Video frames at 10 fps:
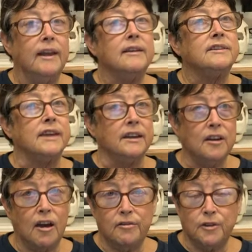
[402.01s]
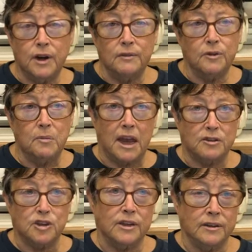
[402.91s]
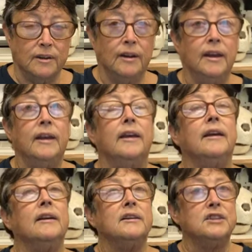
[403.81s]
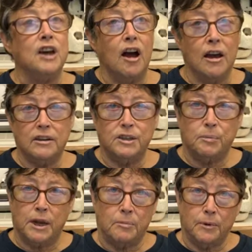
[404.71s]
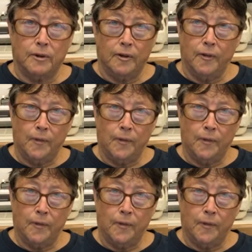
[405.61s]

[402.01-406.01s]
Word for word: send off your information, talk to people,